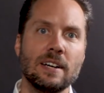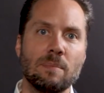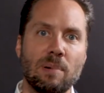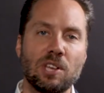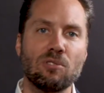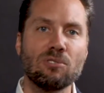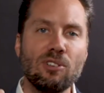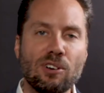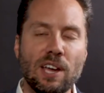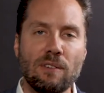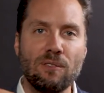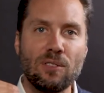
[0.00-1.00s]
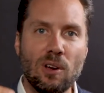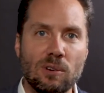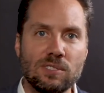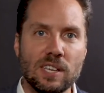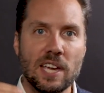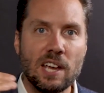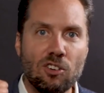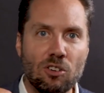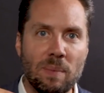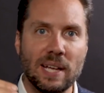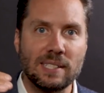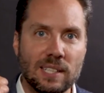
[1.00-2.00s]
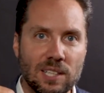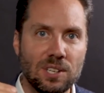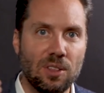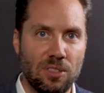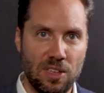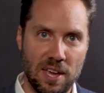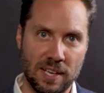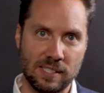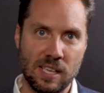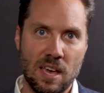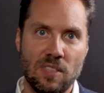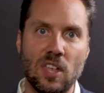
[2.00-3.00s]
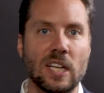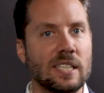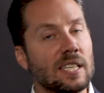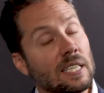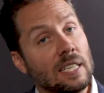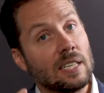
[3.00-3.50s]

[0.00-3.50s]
but you're looking for those incremental little things that